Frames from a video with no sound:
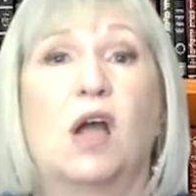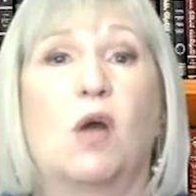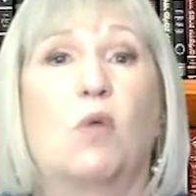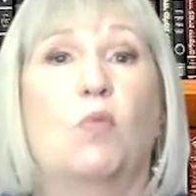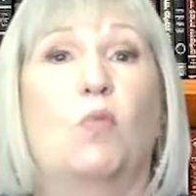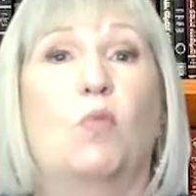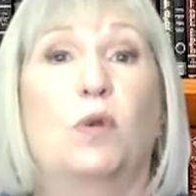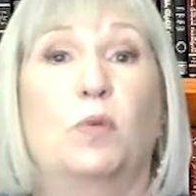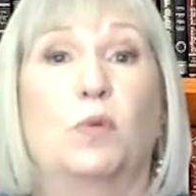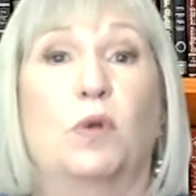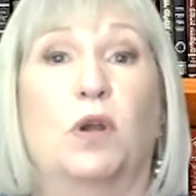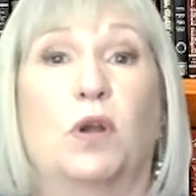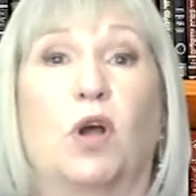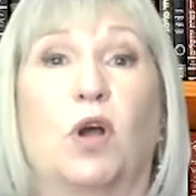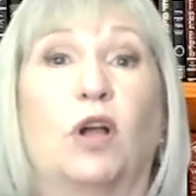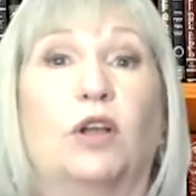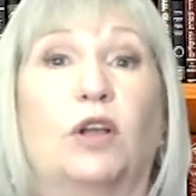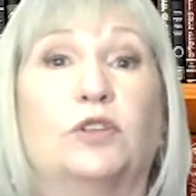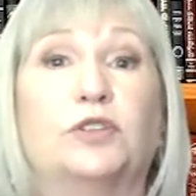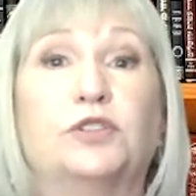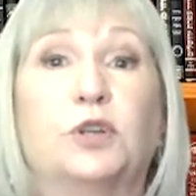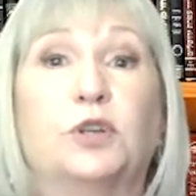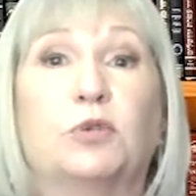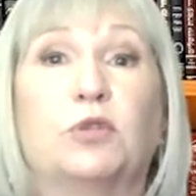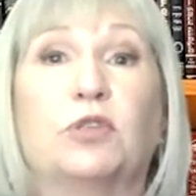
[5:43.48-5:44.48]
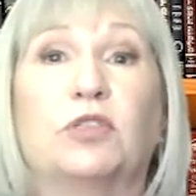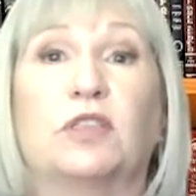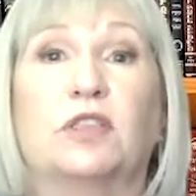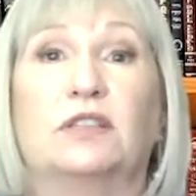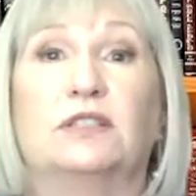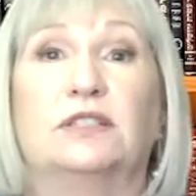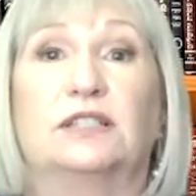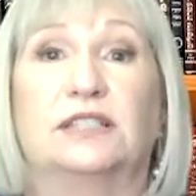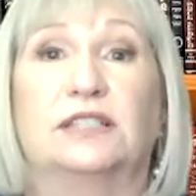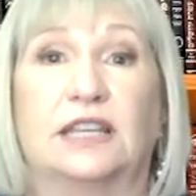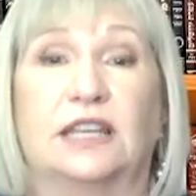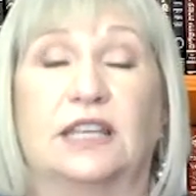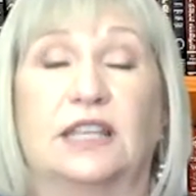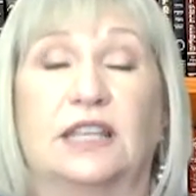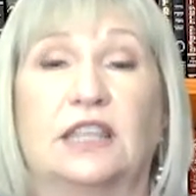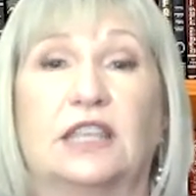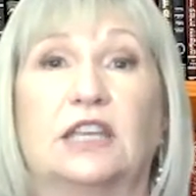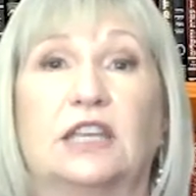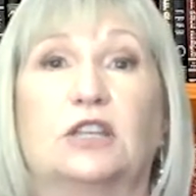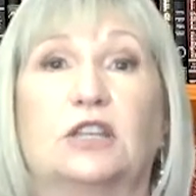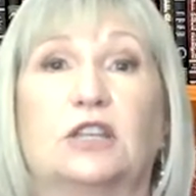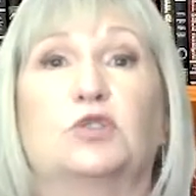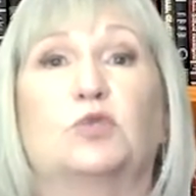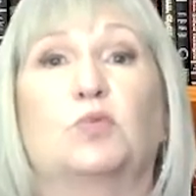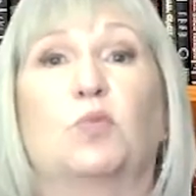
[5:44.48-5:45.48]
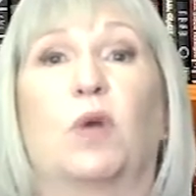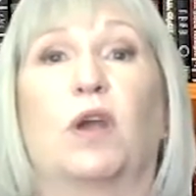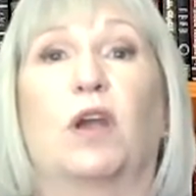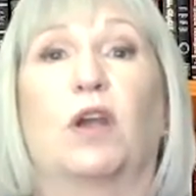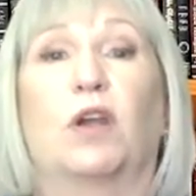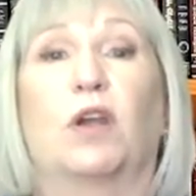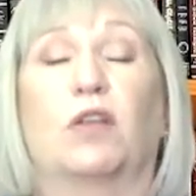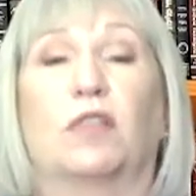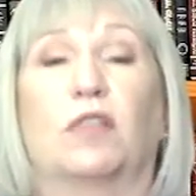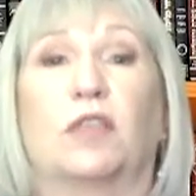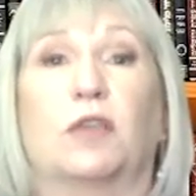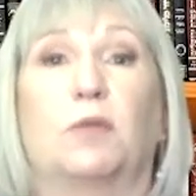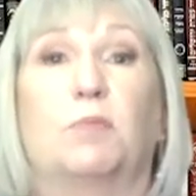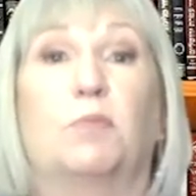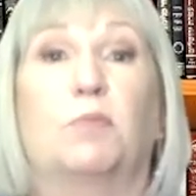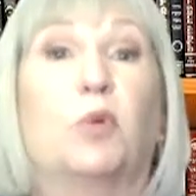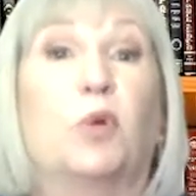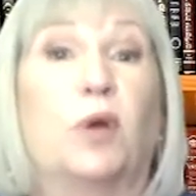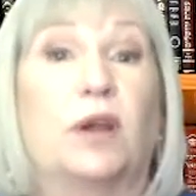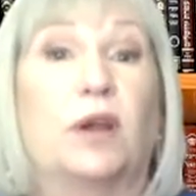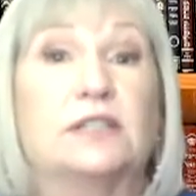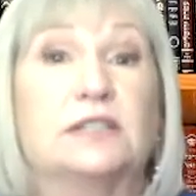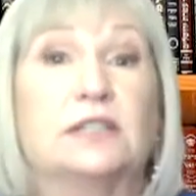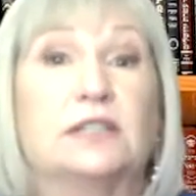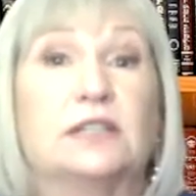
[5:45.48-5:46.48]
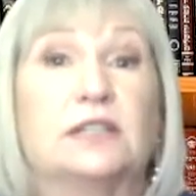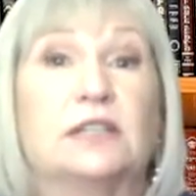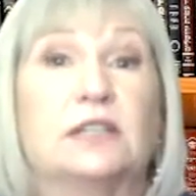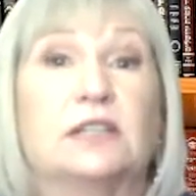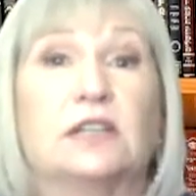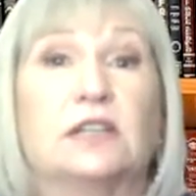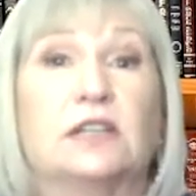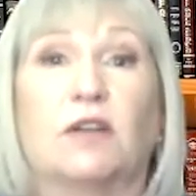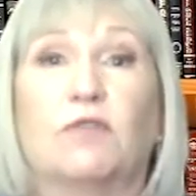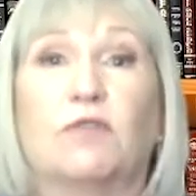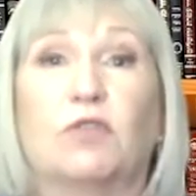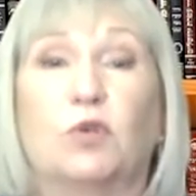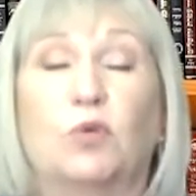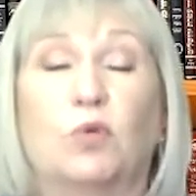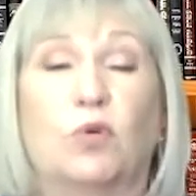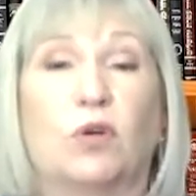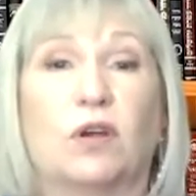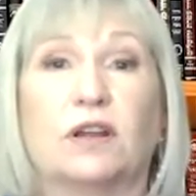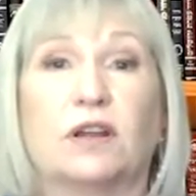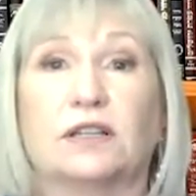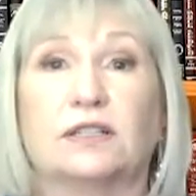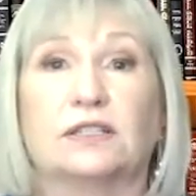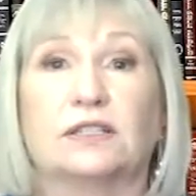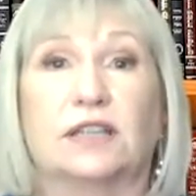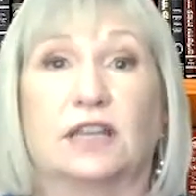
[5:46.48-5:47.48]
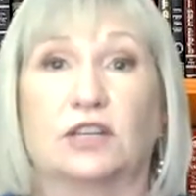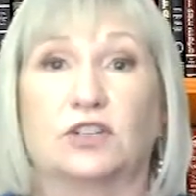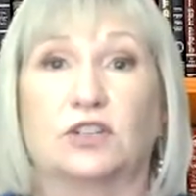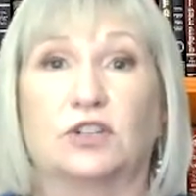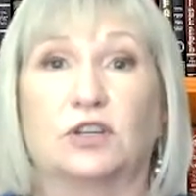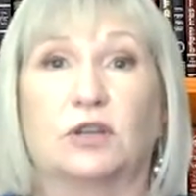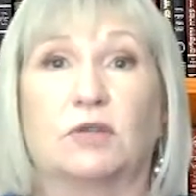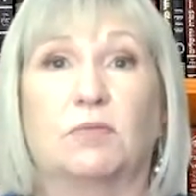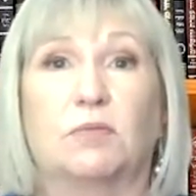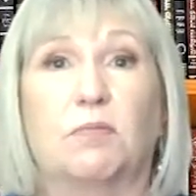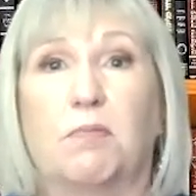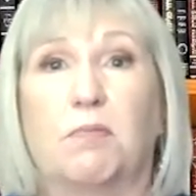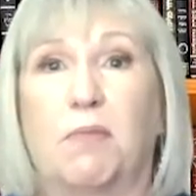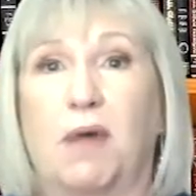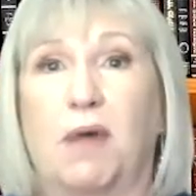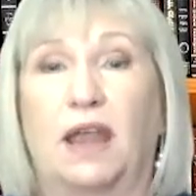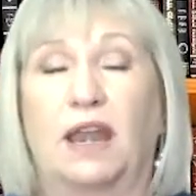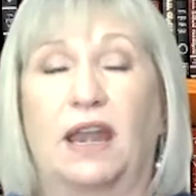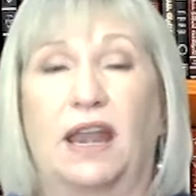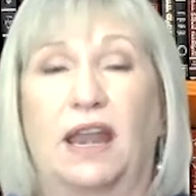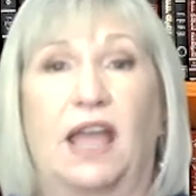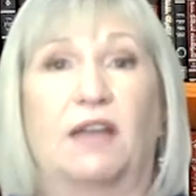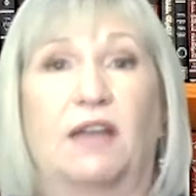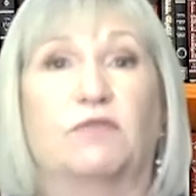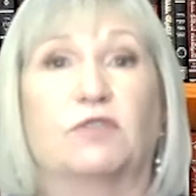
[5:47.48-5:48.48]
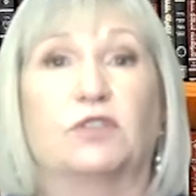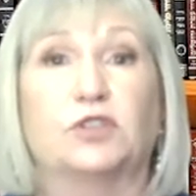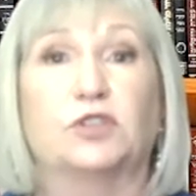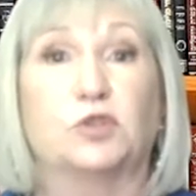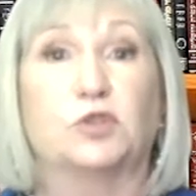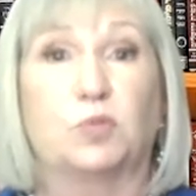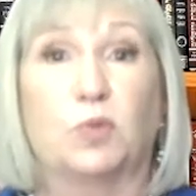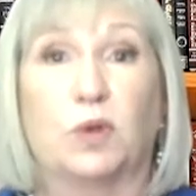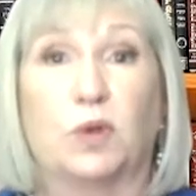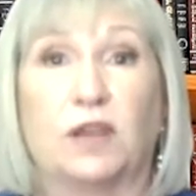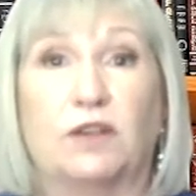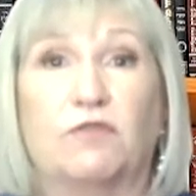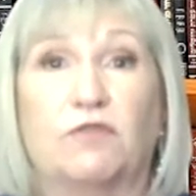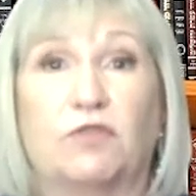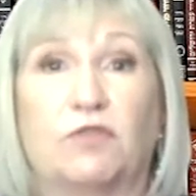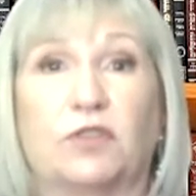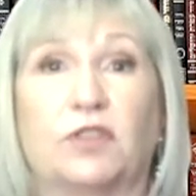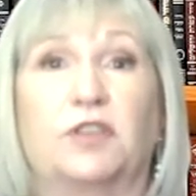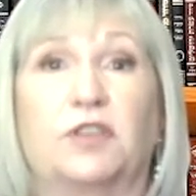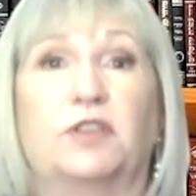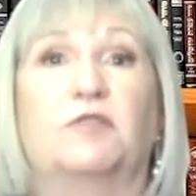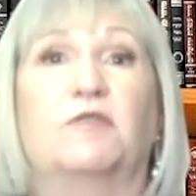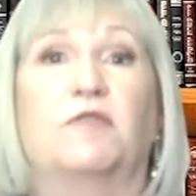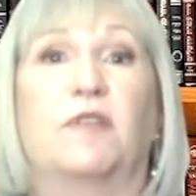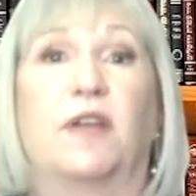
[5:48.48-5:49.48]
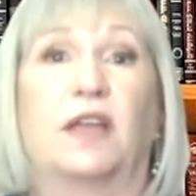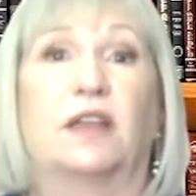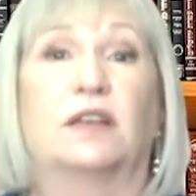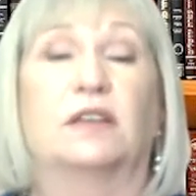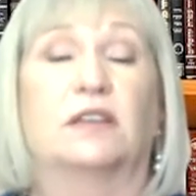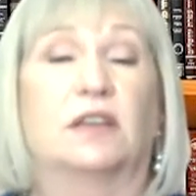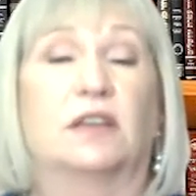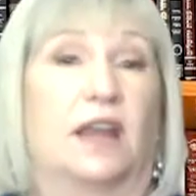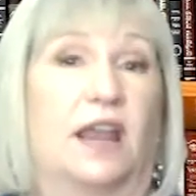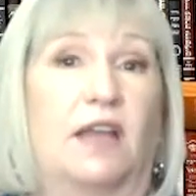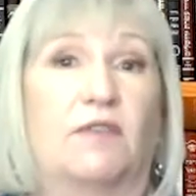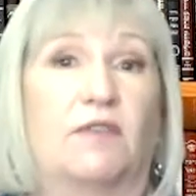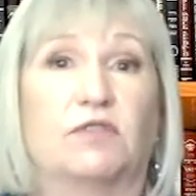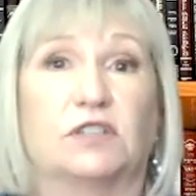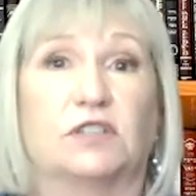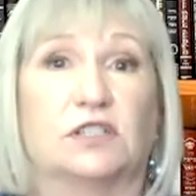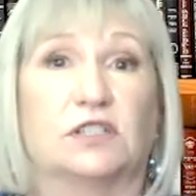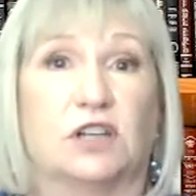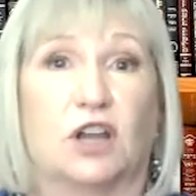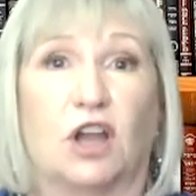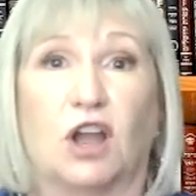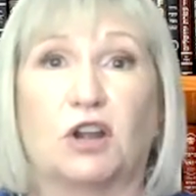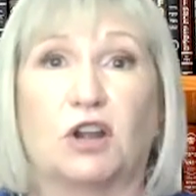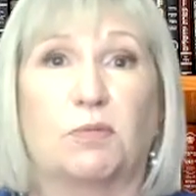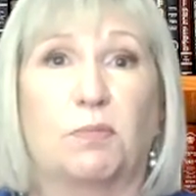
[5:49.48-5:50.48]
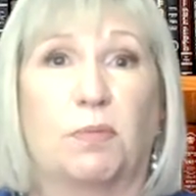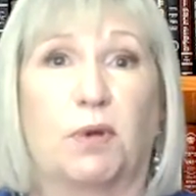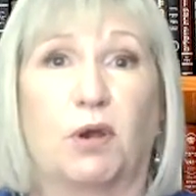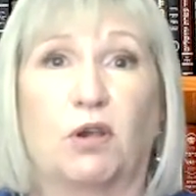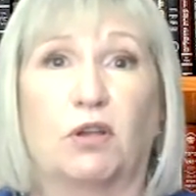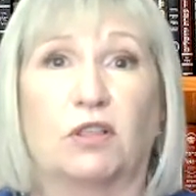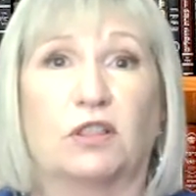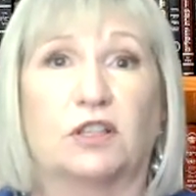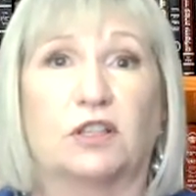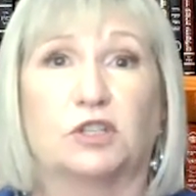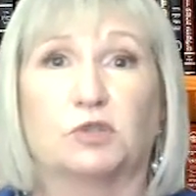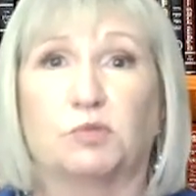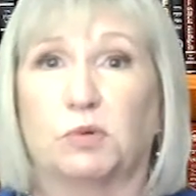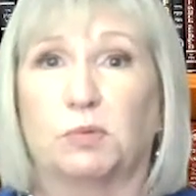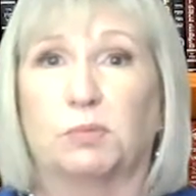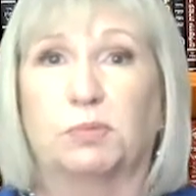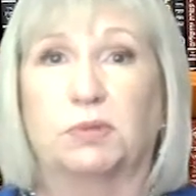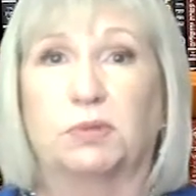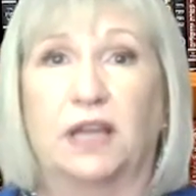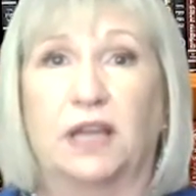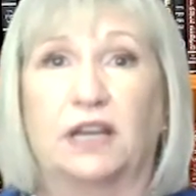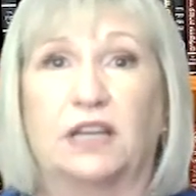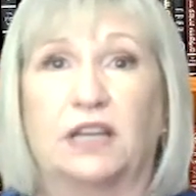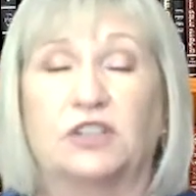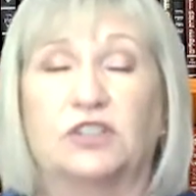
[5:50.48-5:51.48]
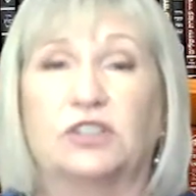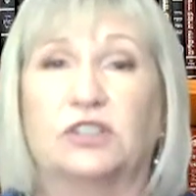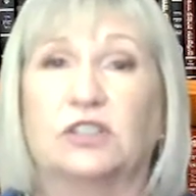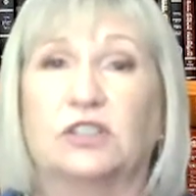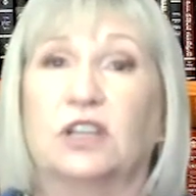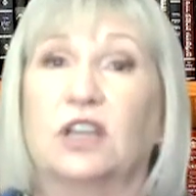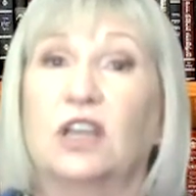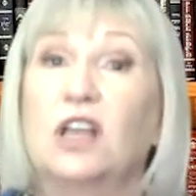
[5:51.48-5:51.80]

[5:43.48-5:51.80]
We would also see things where the president of the organization might have a suite for the event and have a stocked bar that's replenished.